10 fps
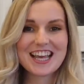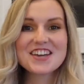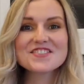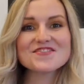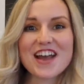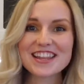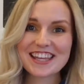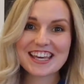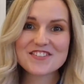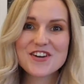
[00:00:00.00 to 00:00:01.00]

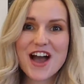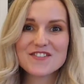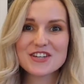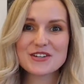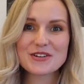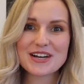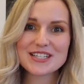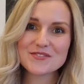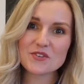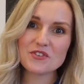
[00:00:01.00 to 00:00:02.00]
Finally, if you have any requests
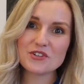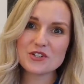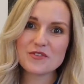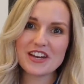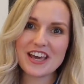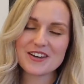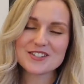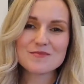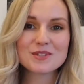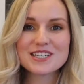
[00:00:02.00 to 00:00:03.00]
for future videos,
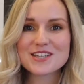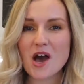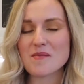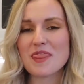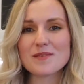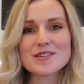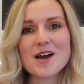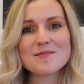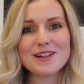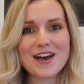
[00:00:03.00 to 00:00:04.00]
please comment them down
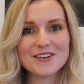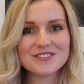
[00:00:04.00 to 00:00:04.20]
below.